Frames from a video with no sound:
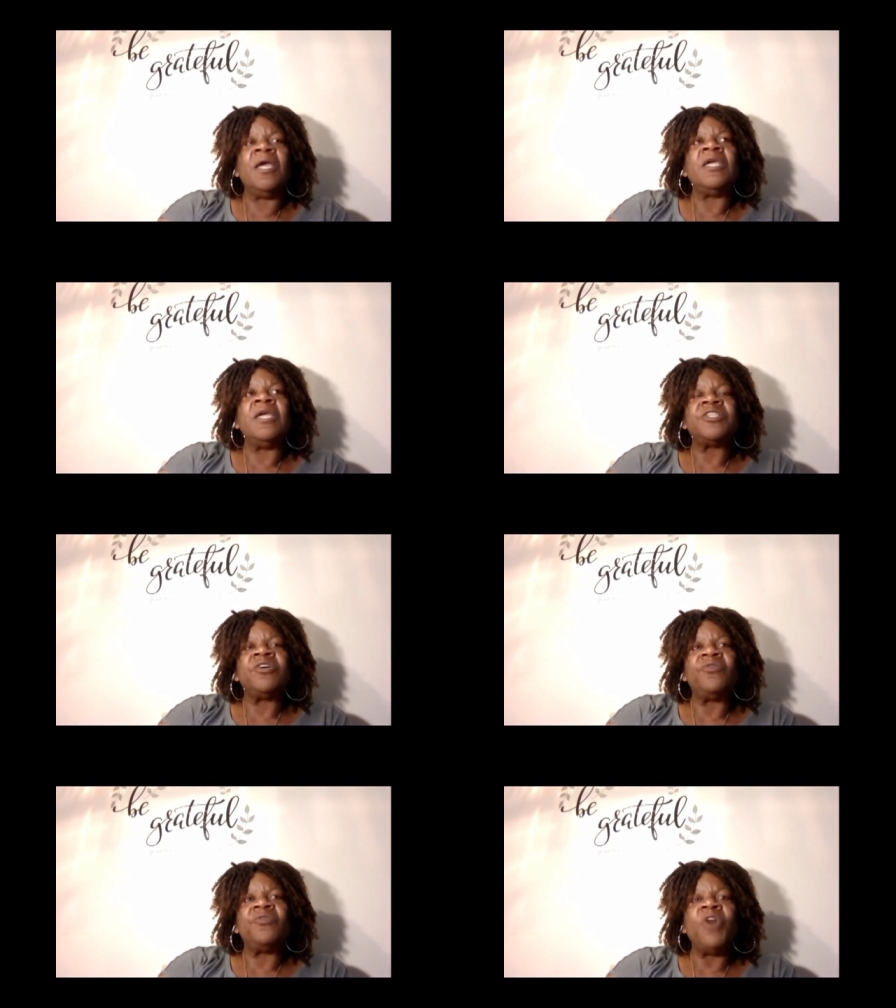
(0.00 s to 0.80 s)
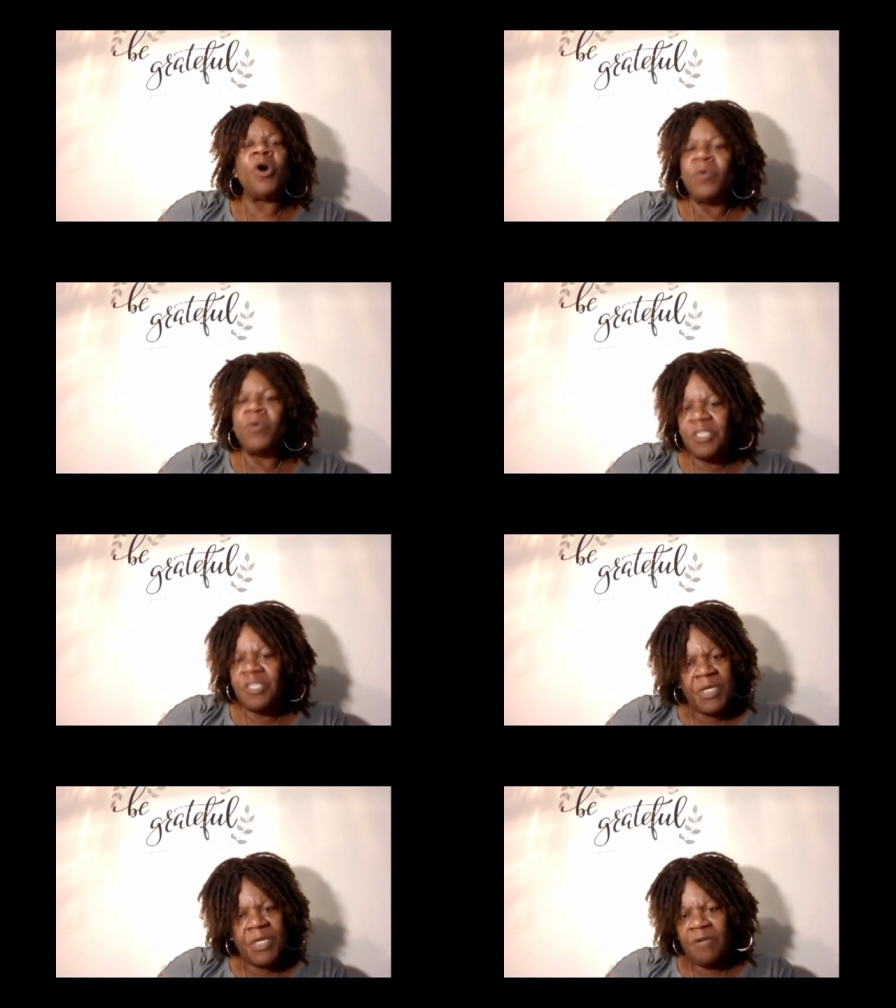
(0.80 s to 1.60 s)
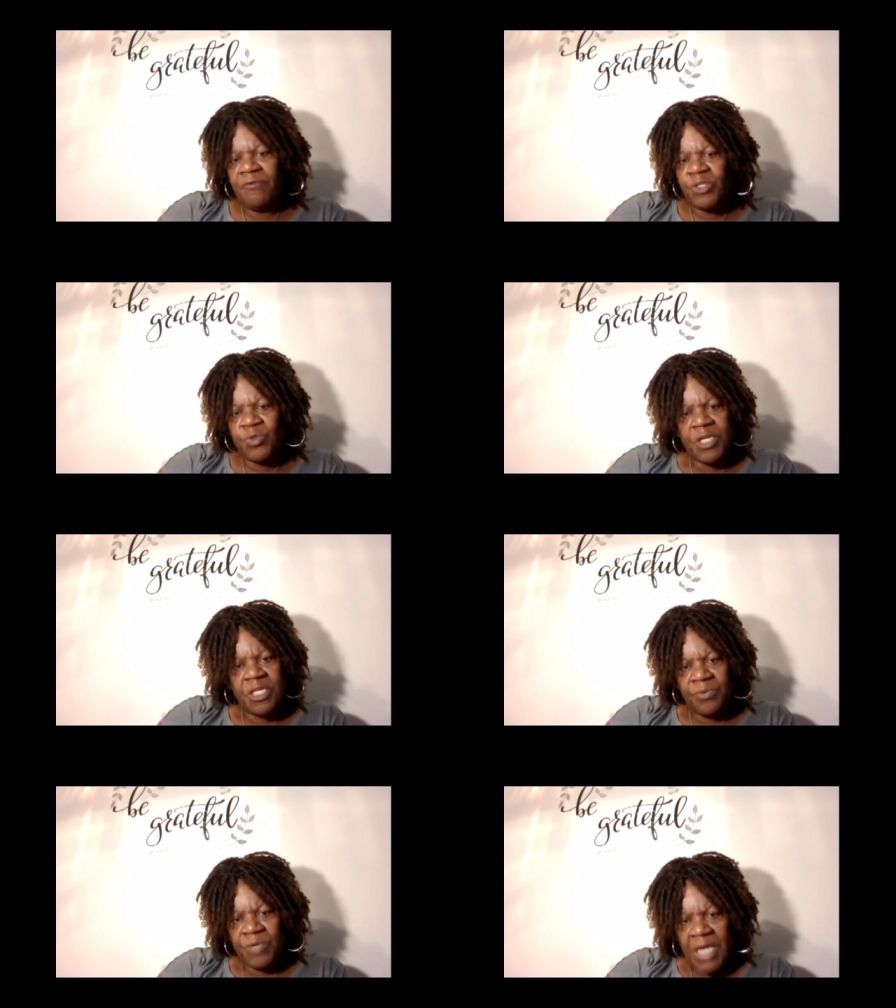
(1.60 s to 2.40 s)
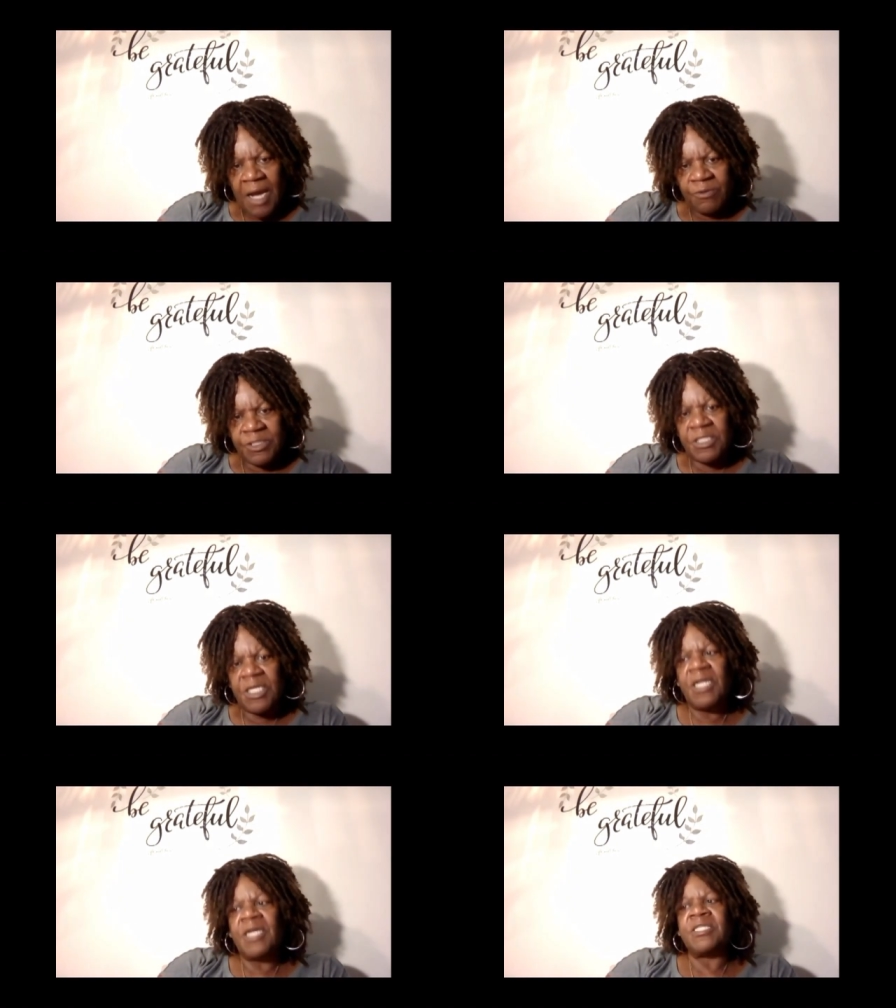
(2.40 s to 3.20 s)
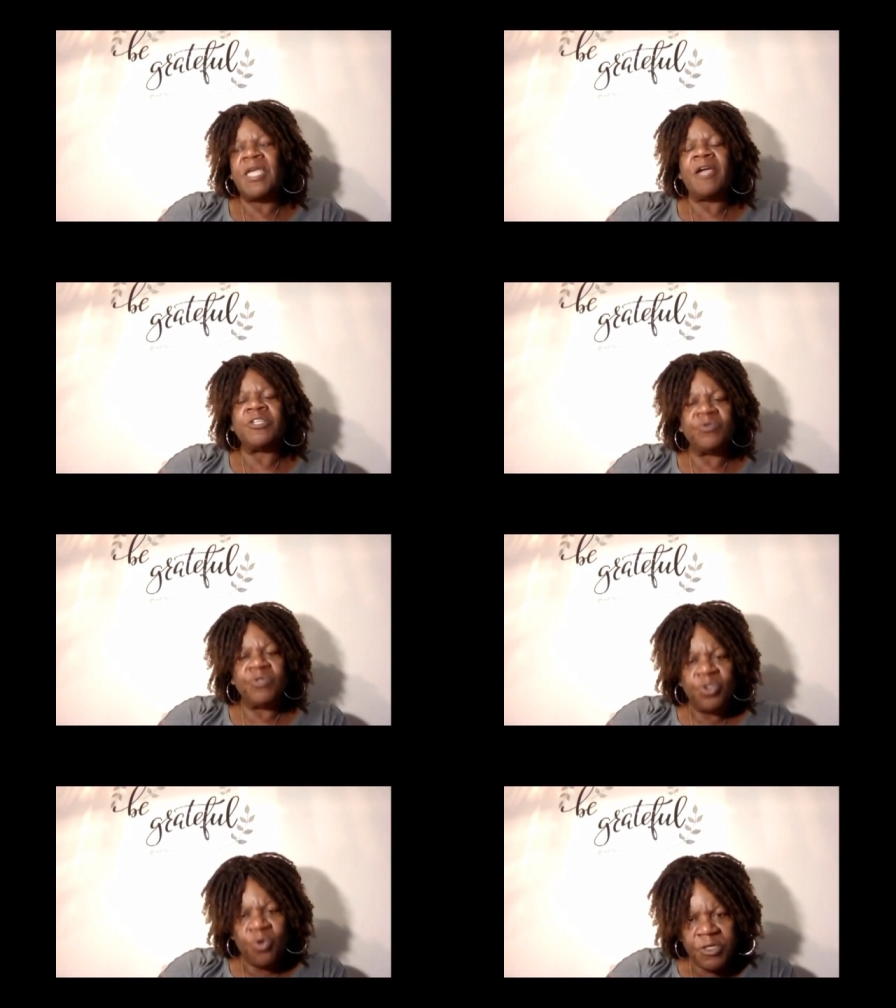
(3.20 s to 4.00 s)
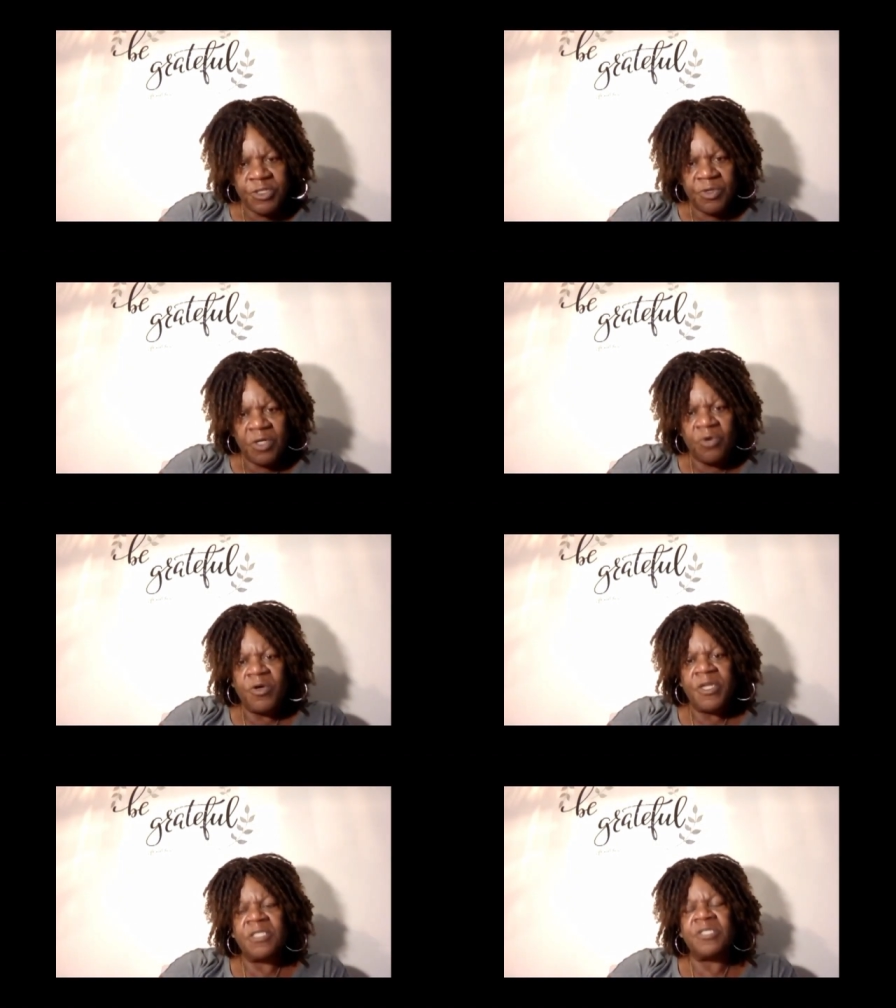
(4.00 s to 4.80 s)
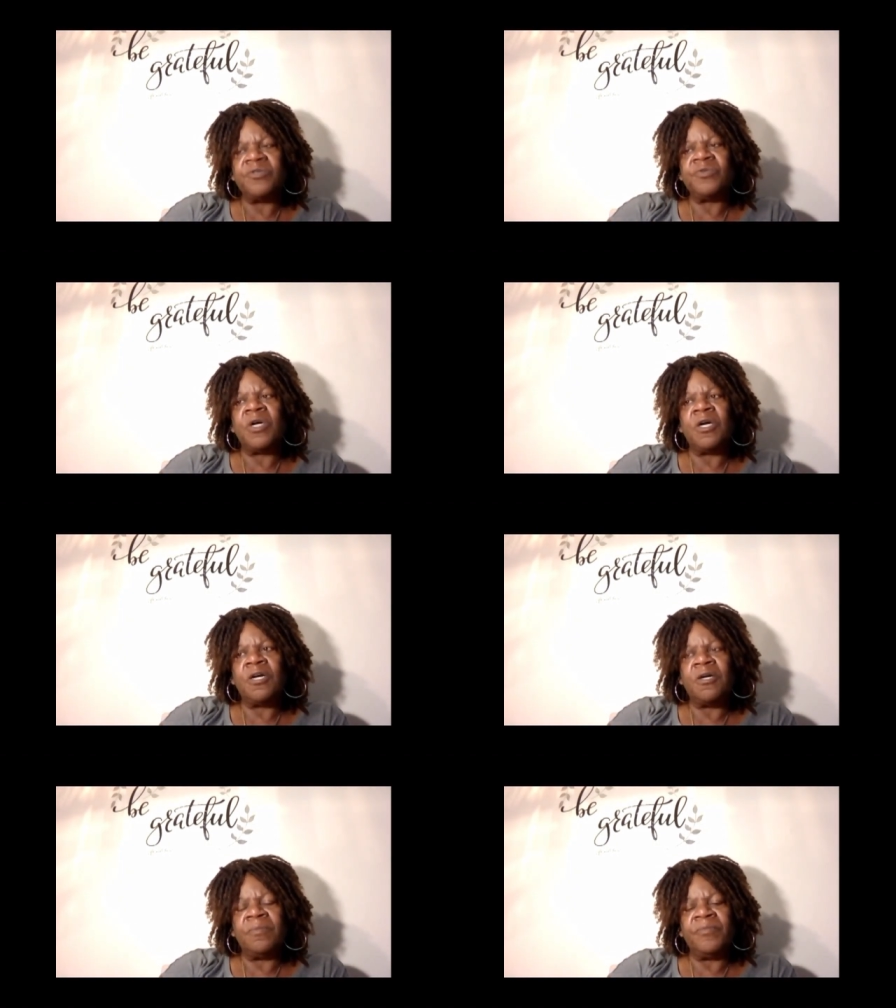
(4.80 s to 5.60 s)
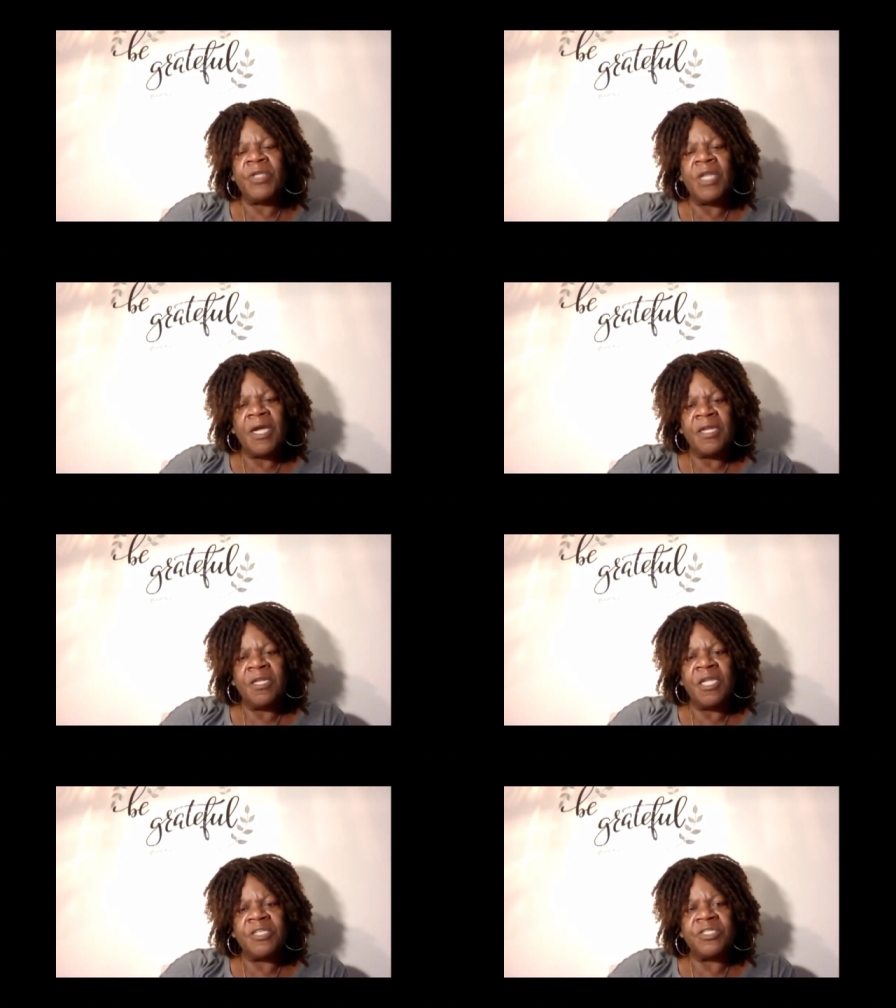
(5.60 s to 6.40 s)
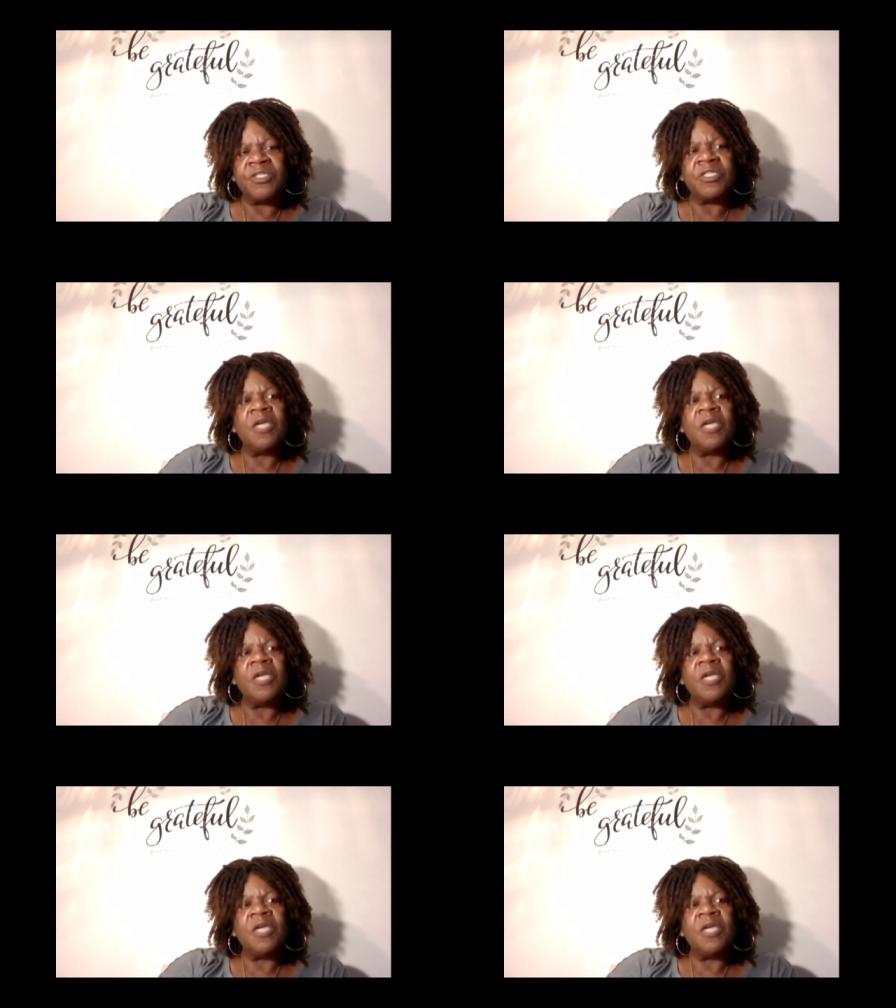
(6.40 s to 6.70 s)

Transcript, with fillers: And so no one should be in for twenty-three hours a day. That's actual torture according to um, United Nations.